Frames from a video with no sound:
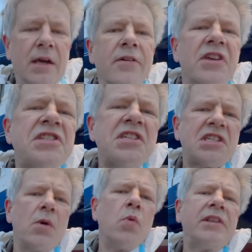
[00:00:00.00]
this
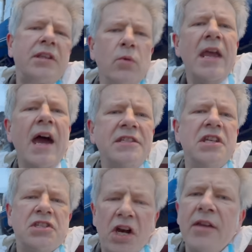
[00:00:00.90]
is what we had
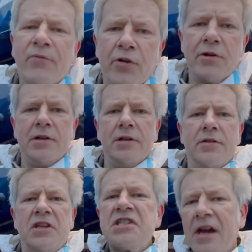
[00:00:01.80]
time for
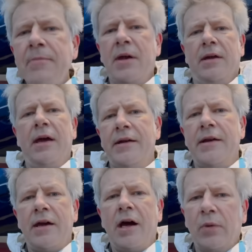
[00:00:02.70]
this time,
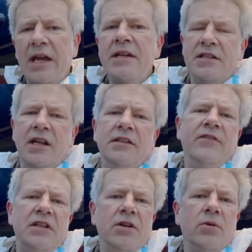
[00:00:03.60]
and uh, I will end the
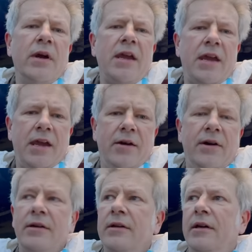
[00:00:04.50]
video
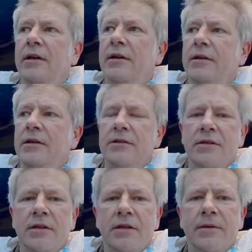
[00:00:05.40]
here uh, in
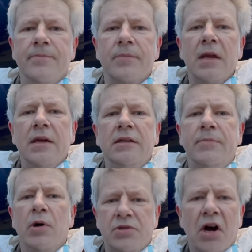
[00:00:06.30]
uh, the
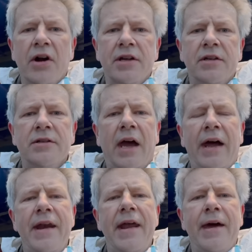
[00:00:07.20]
boatyard.
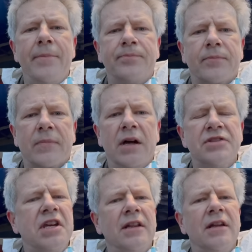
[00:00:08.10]
And uh,
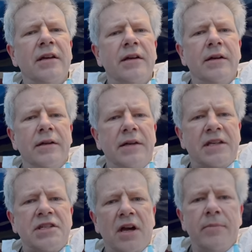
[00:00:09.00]
until
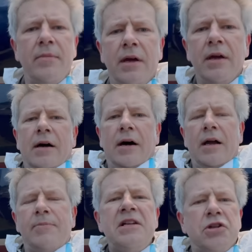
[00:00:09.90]
next time,
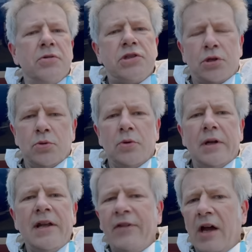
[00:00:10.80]
I plead you to
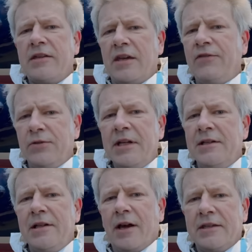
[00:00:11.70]
leave a like if you
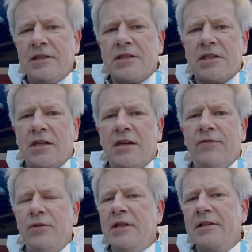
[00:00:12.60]
did like it.
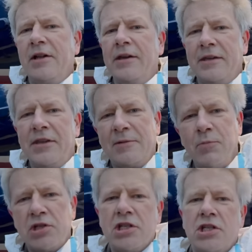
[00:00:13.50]
If you didn't like it that
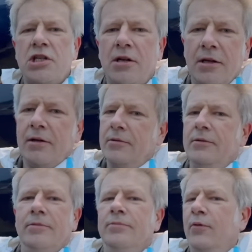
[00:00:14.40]
much, uh,
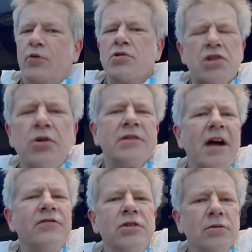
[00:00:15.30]
of course you don't
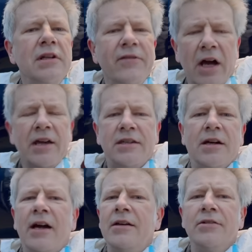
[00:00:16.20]
have to leave a like.
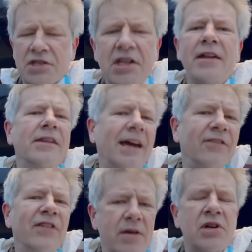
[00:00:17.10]
I understand that
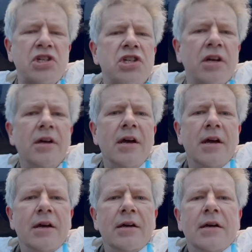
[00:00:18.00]
very much.
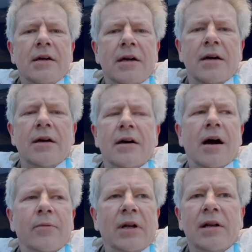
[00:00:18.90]

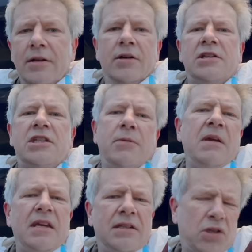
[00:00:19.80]
I will not
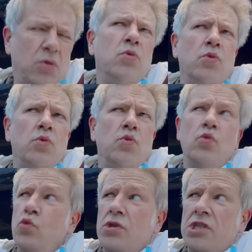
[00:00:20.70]
be too
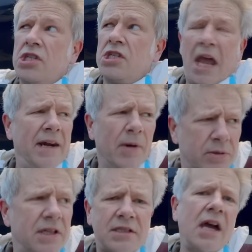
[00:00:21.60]
sad
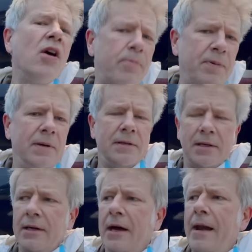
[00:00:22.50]
about it, I hope.
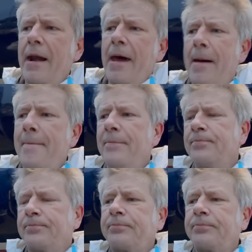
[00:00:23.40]
And um,